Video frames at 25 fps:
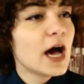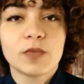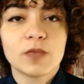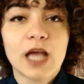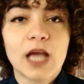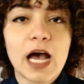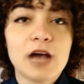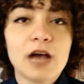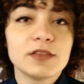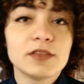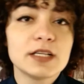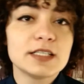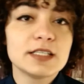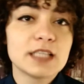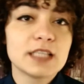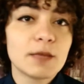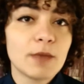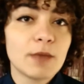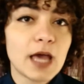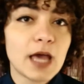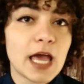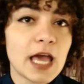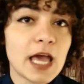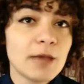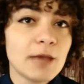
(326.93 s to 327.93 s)
After some
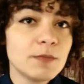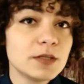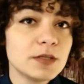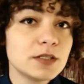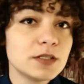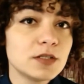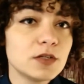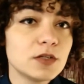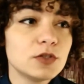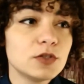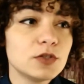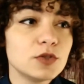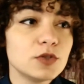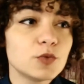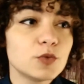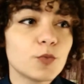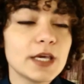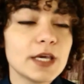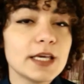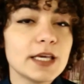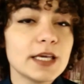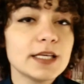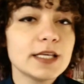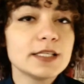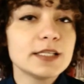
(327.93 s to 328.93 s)
episodes,
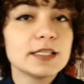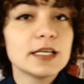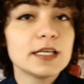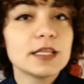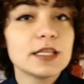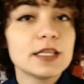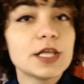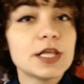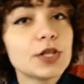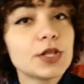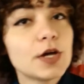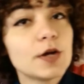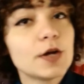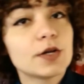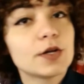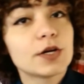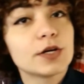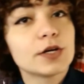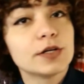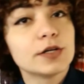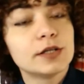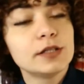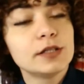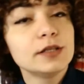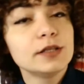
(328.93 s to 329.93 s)
we see the third
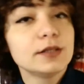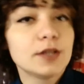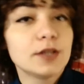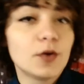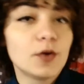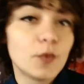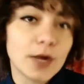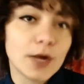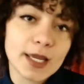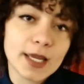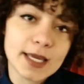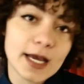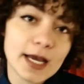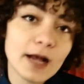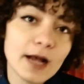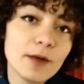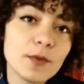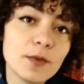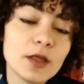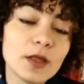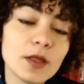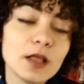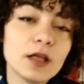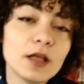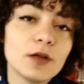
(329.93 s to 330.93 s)
girl, Rika,
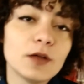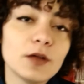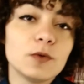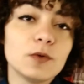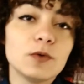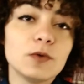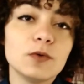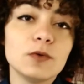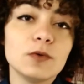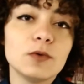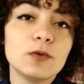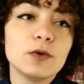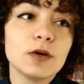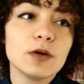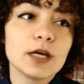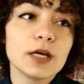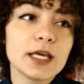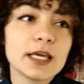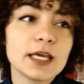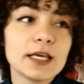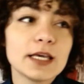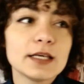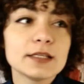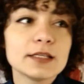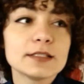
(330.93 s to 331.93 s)
who
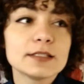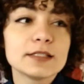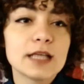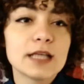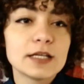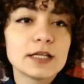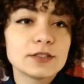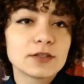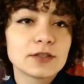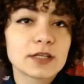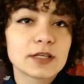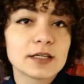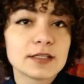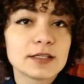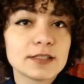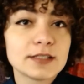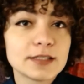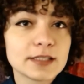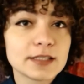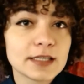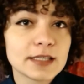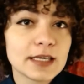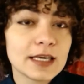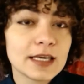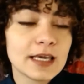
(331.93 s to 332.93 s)
is, as you can
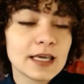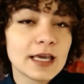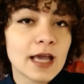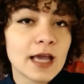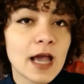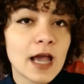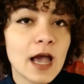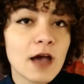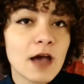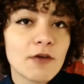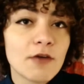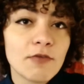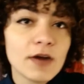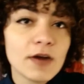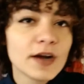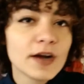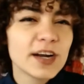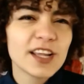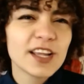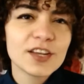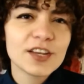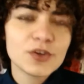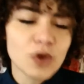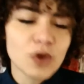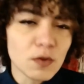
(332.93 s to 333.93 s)
see, a
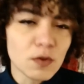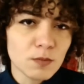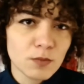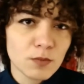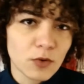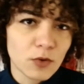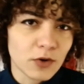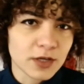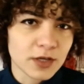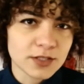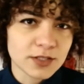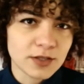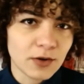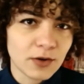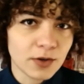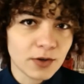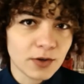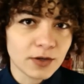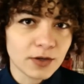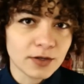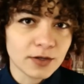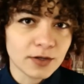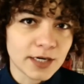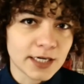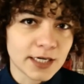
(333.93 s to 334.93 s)
very tomboyish
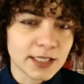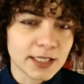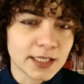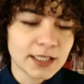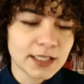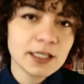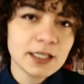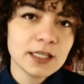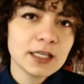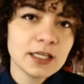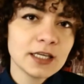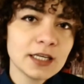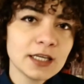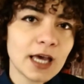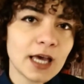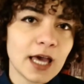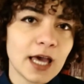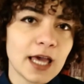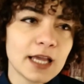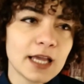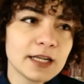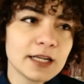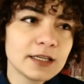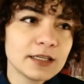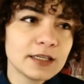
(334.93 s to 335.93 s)
looking girl,
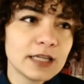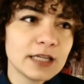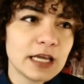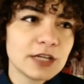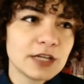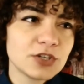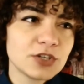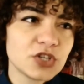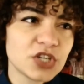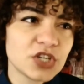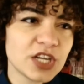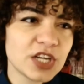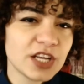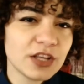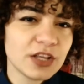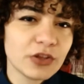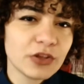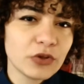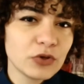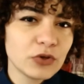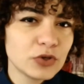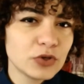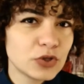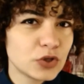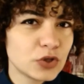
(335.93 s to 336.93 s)
and she
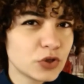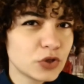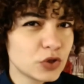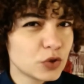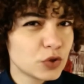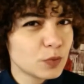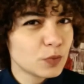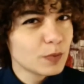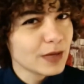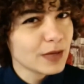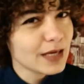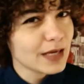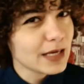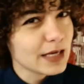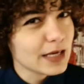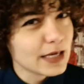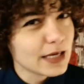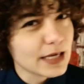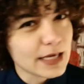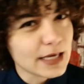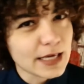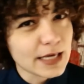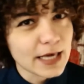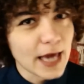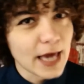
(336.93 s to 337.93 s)
used to
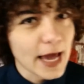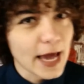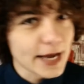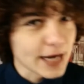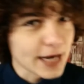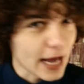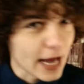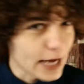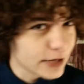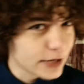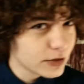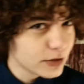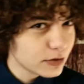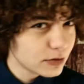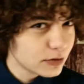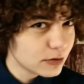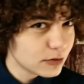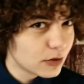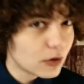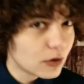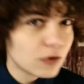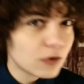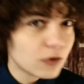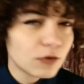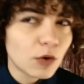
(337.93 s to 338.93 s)
be an idol
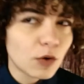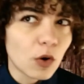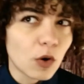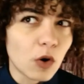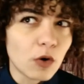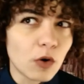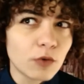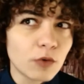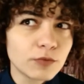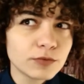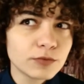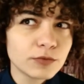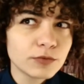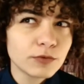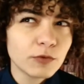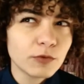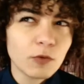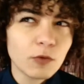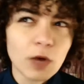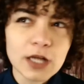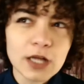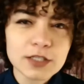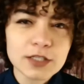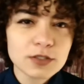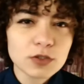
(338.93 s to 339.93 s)
of
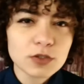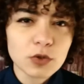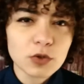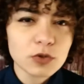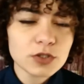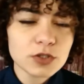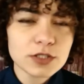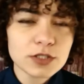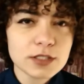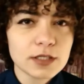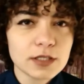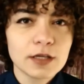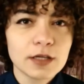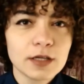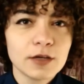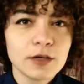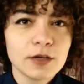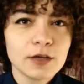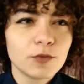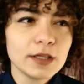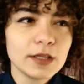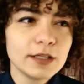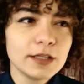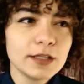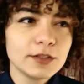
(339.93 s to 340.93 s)
what sorts.
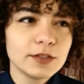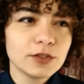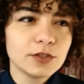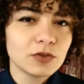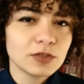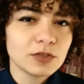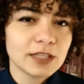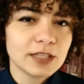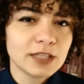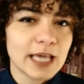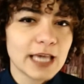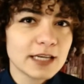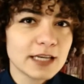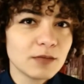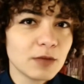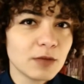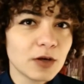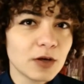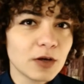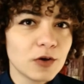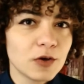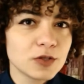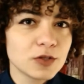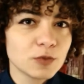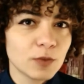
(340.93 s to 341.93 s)
Really did not get,
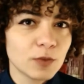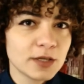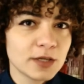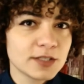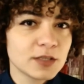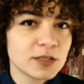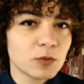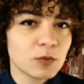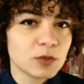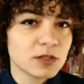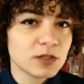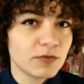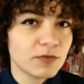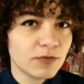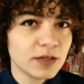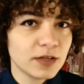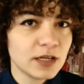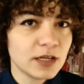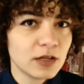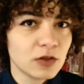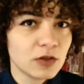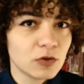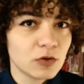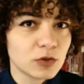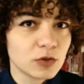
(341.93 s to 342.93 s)
because when she was
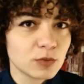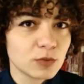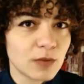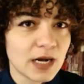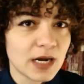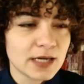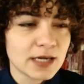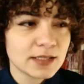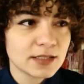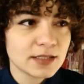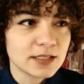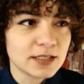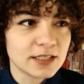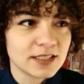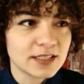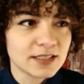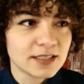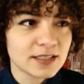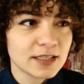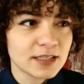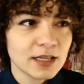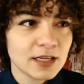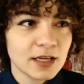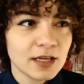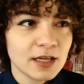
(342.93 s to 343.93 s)
defeating those
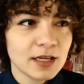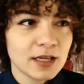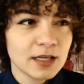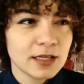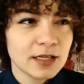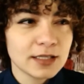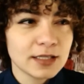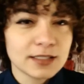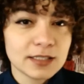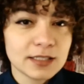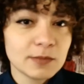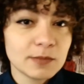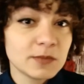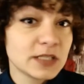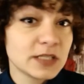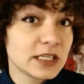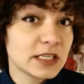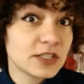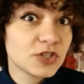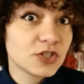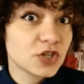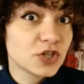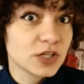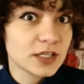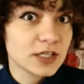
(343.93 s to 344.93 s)
monsters, it seems that
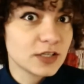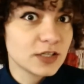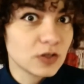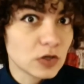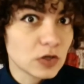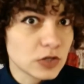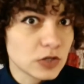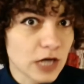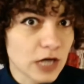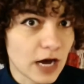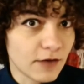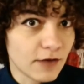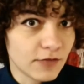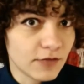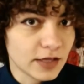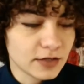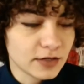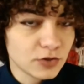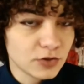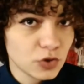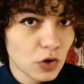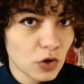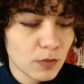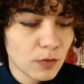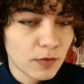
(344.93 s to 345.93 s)
she did not have that
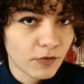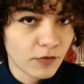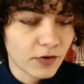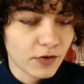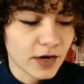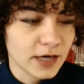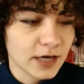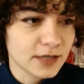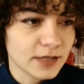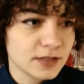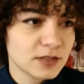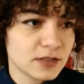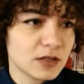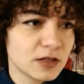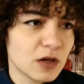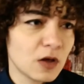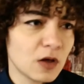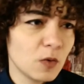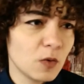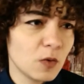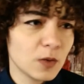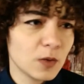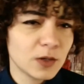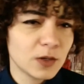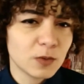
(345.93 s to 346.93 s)
job of her,
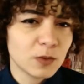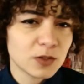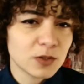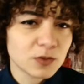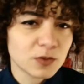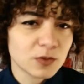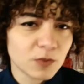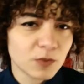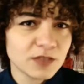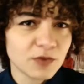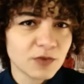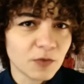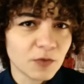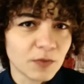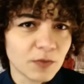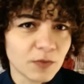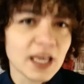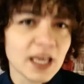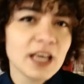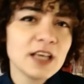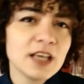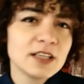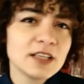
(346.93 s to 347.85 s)
so it was weird for me.